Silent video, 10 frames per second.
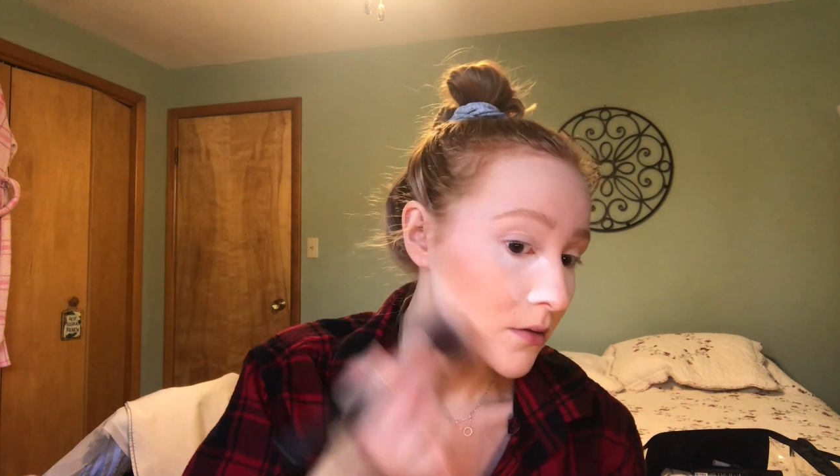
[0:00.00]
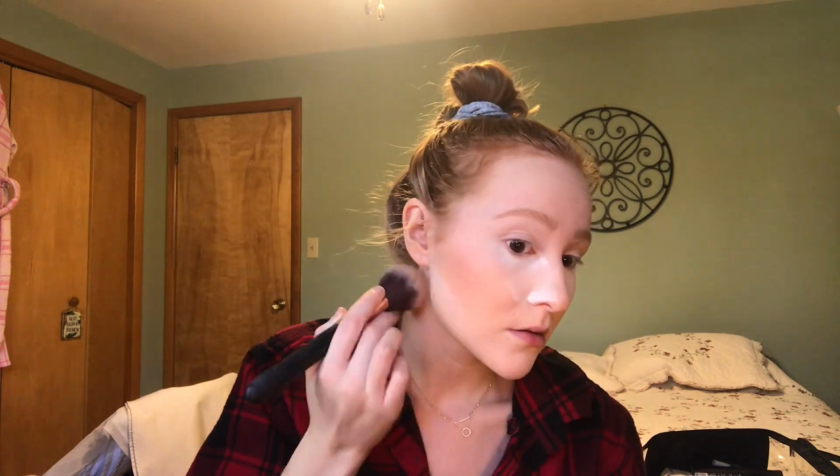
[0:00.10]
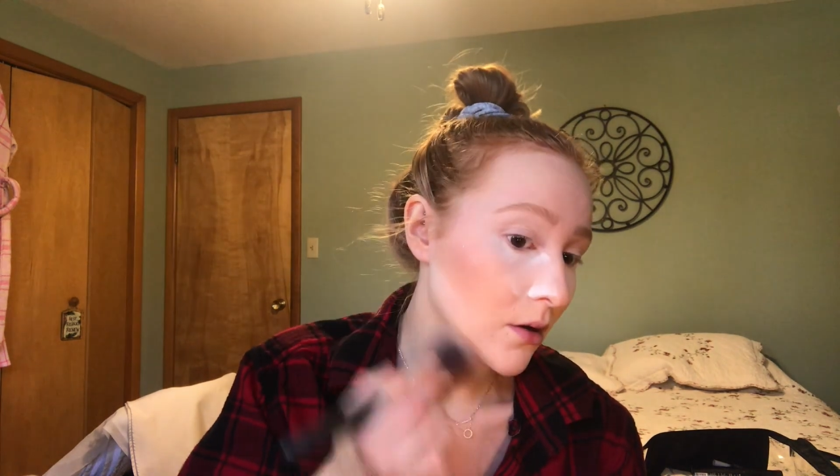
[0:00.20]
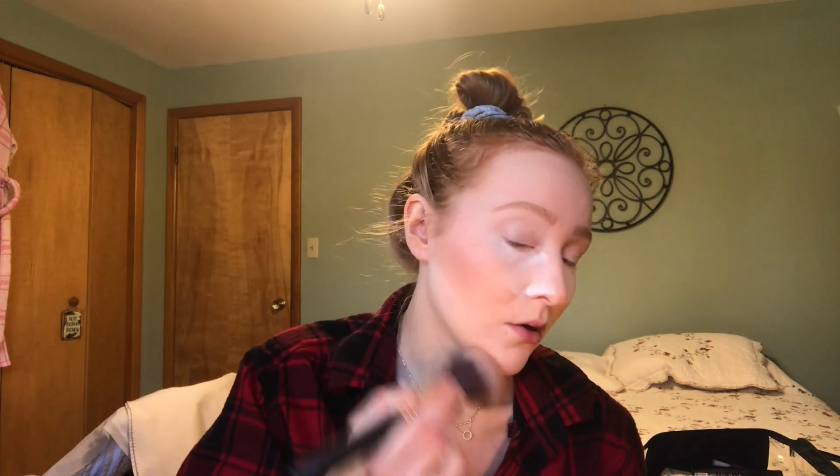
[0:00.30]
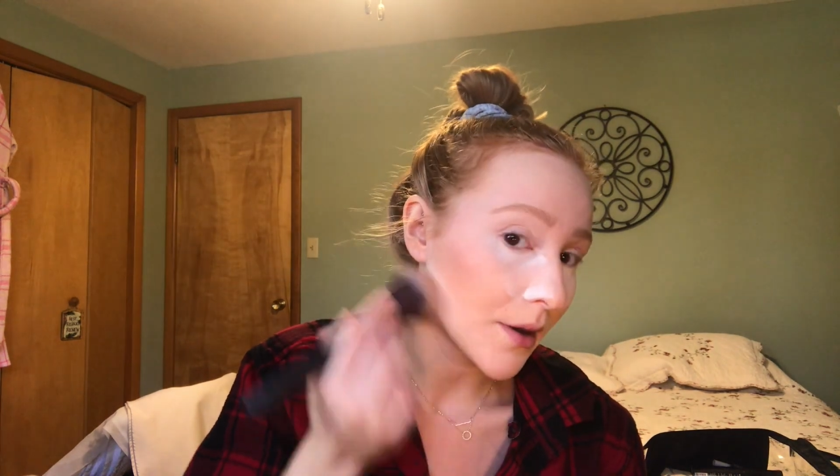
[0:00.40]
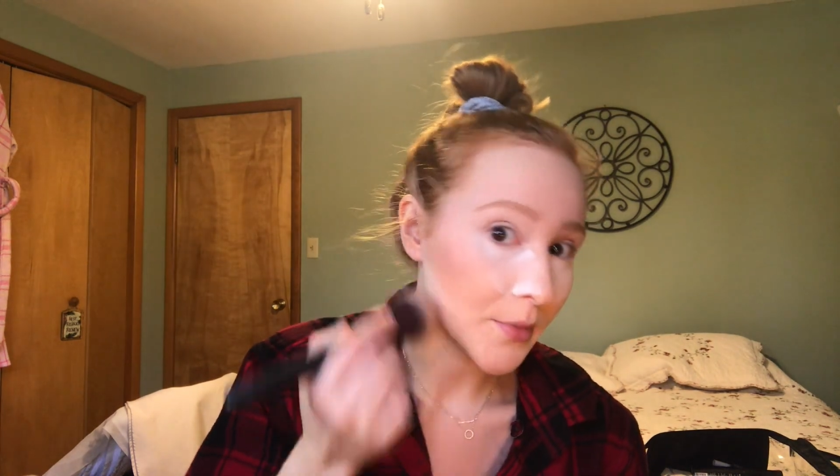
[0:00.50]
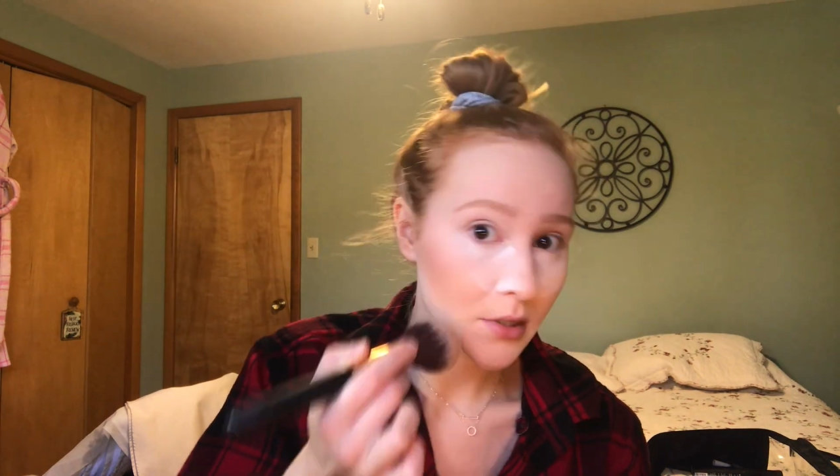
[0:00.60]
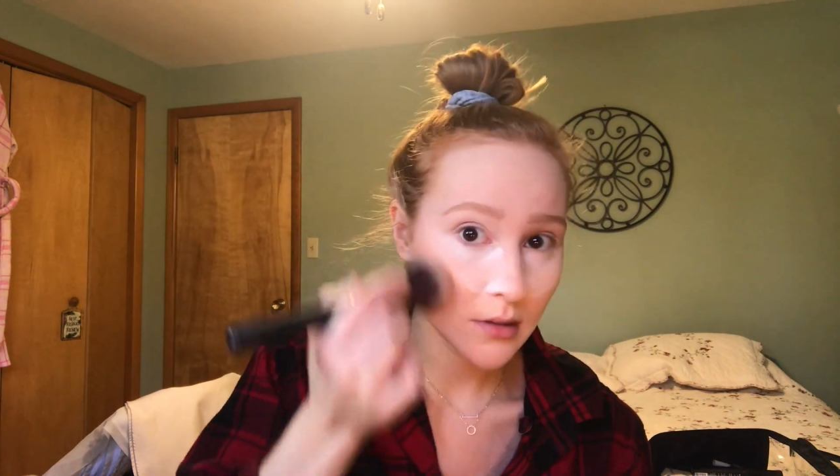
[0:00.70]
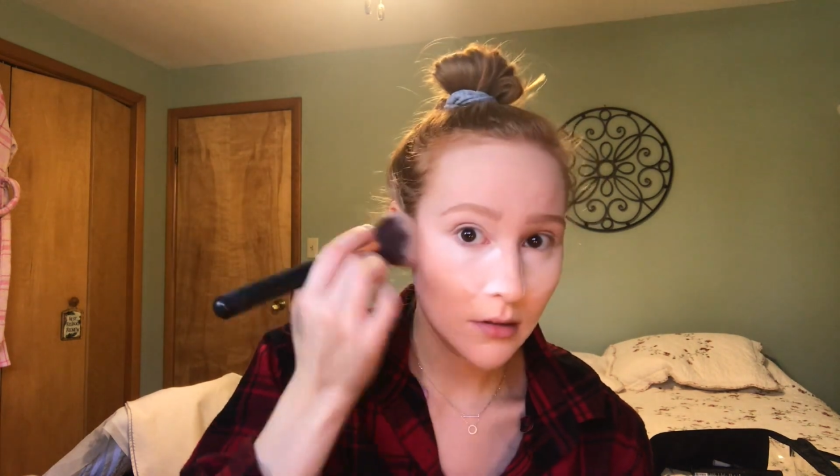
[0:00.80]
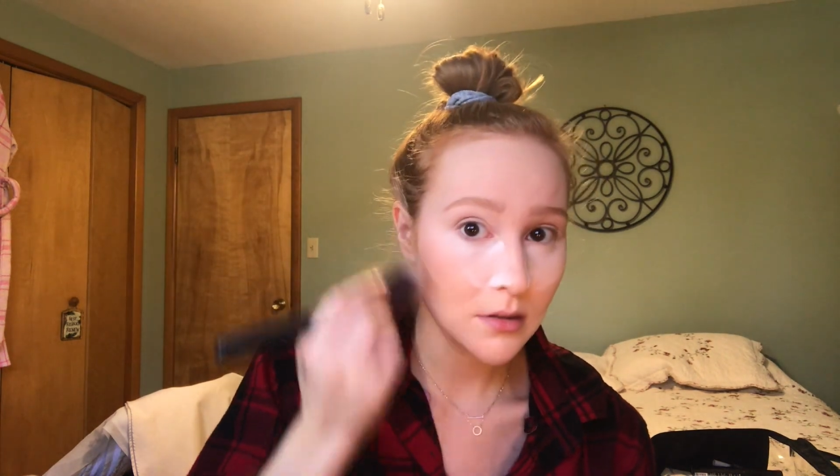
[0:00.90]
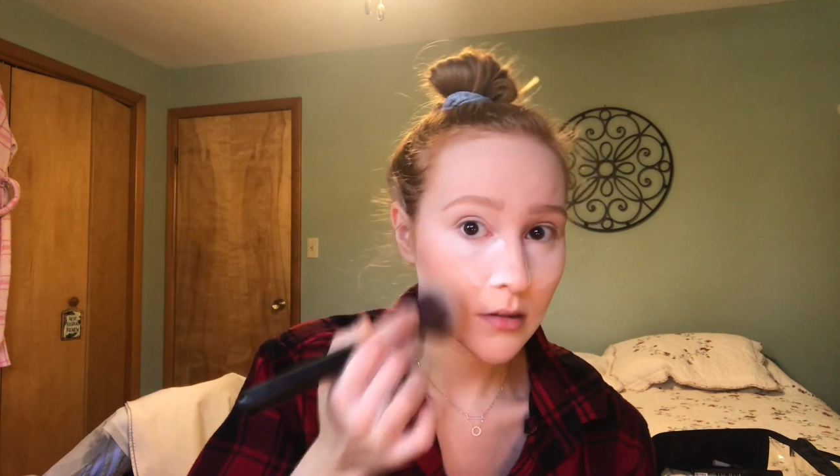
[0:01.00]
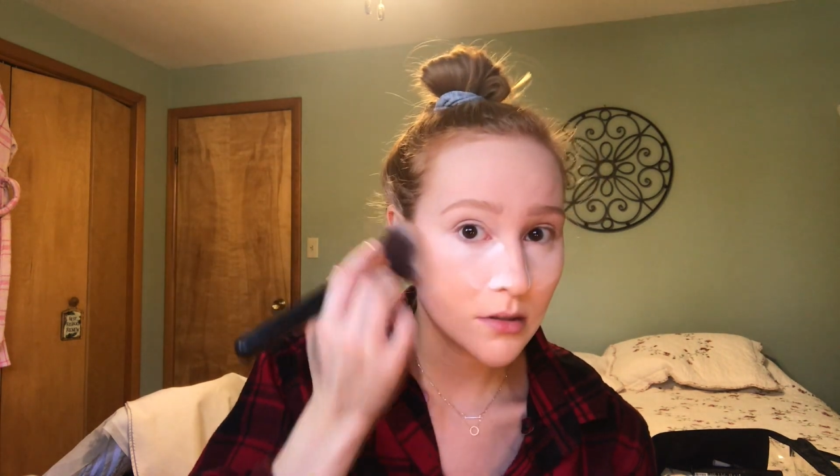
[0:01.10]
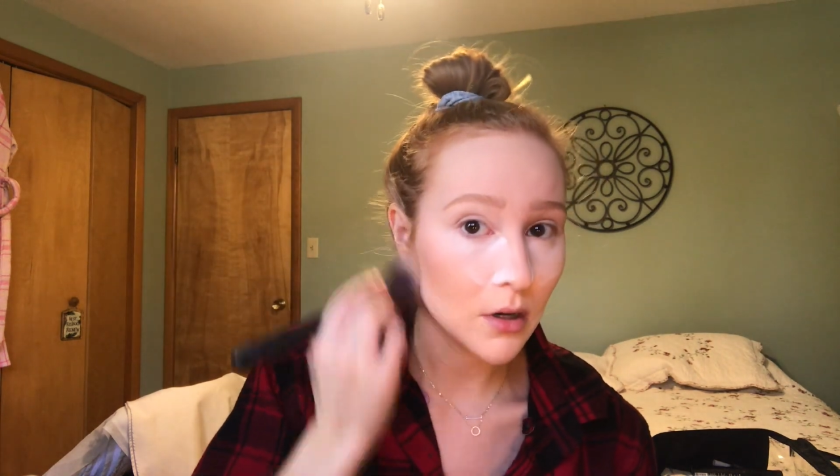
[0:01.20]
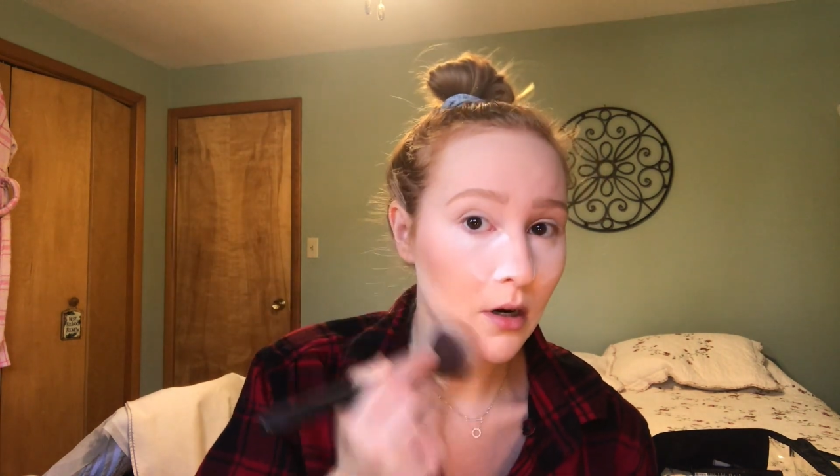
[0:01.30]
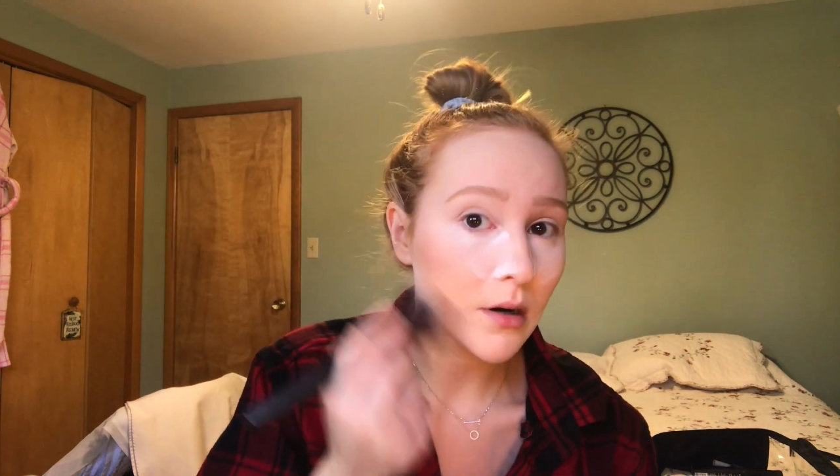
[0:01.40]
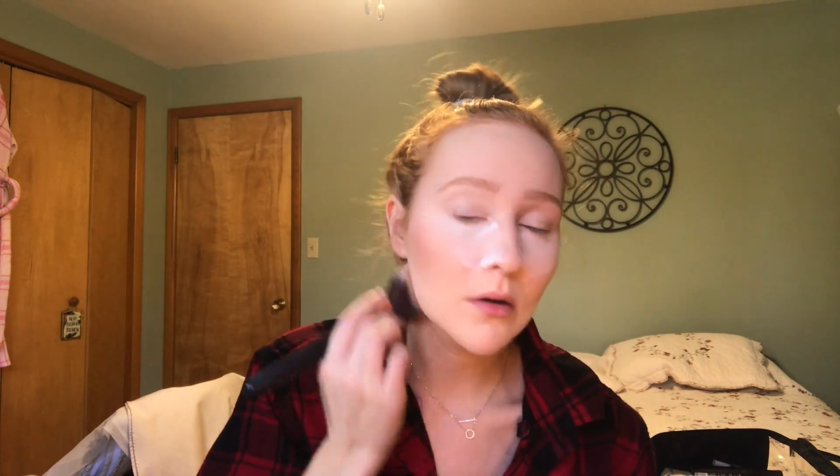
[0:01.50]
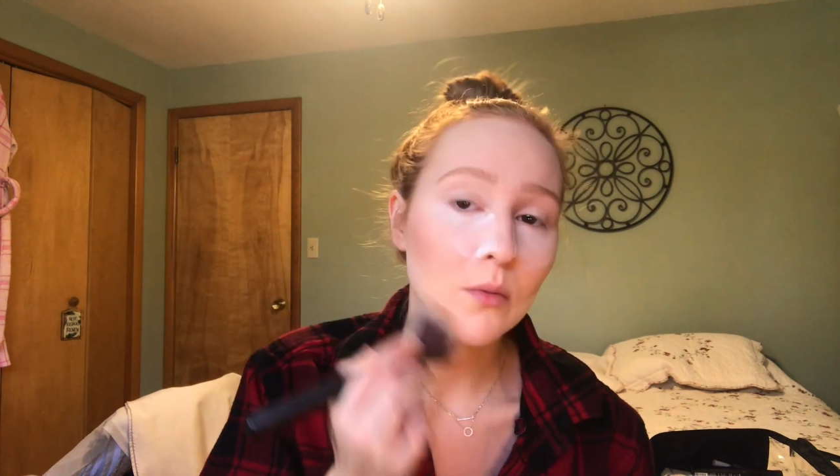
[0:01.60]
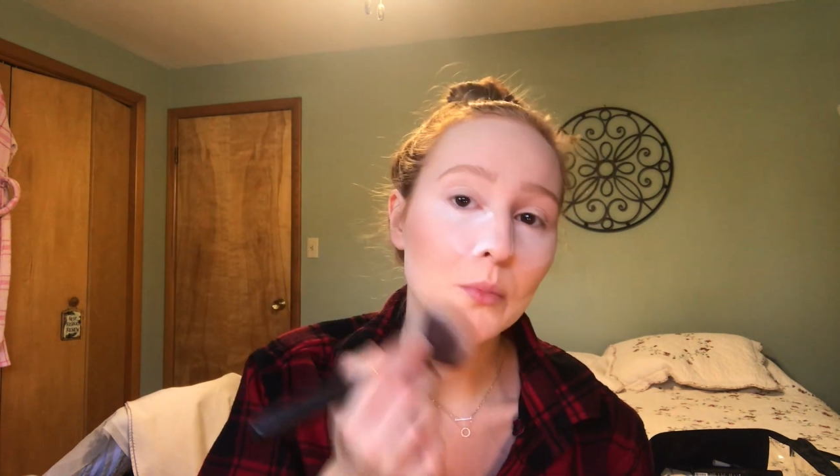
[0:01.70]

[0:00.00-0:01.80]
So I'm just going to start